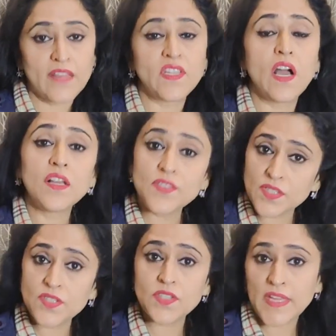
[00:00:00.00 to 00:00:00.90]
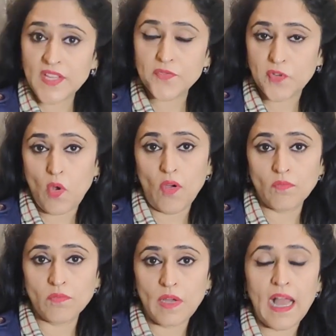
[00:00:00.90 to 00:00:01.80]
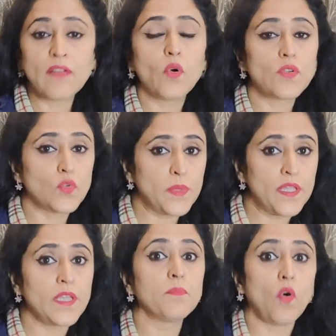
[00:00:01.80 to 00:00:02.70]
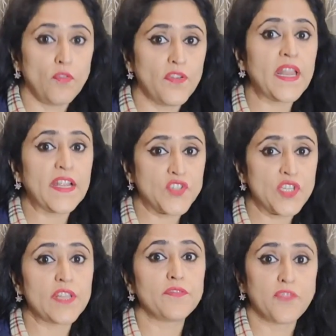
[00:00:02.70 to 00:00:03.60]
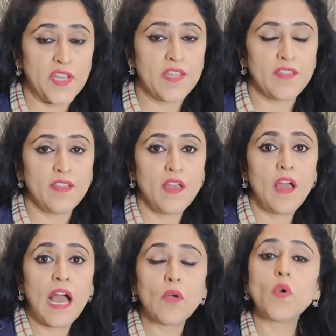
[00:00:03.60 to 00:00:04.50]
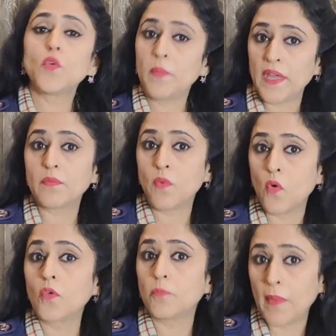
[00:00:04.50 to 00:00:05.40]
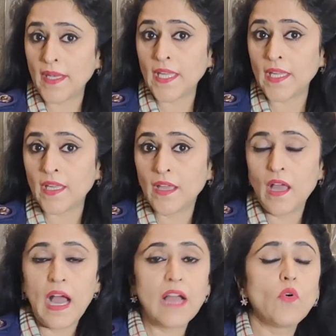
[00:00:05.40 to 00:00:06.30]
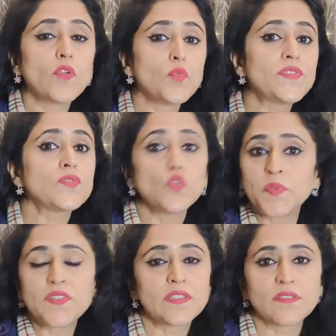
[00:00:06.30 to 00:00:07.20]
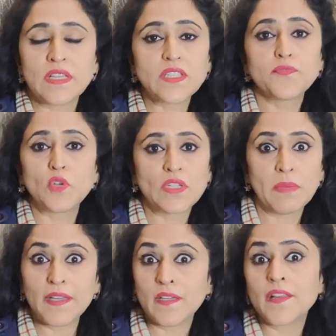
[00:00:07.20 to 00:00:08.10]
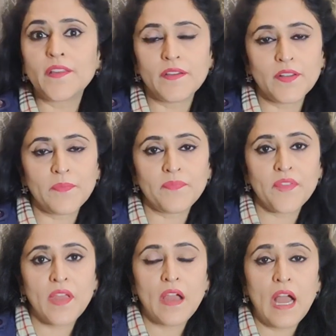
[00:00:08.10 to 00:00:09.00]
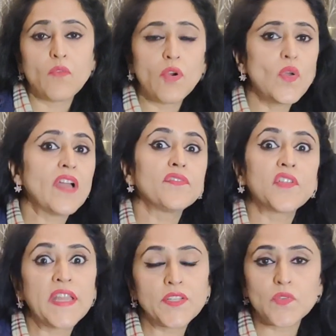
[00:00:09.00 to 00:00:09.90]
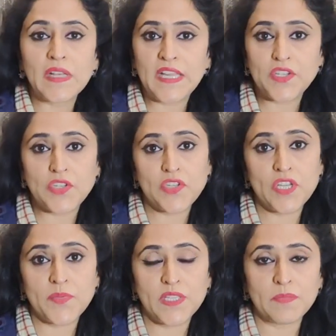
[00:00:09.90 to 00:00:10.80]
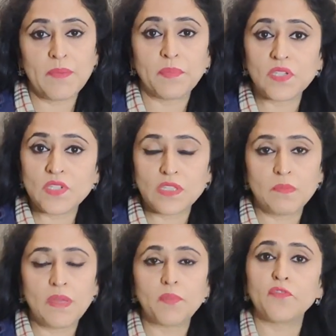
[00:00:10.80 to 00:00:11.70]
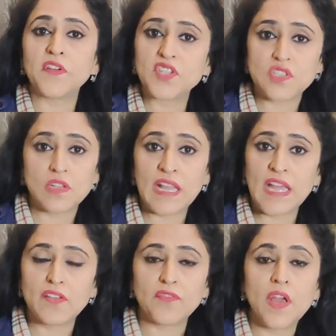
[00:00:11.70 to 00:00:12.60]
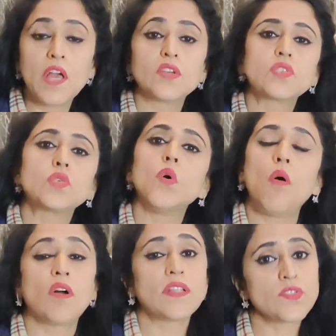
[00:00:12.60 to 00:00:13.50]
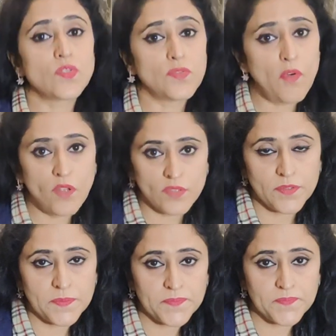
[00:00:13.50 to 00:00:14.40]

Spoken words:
And the answers range from, I want to be more financially free, I want to make more money, I want to be super successful in my career, I want to have great relationships in my personal, my professional life, so on and so forth.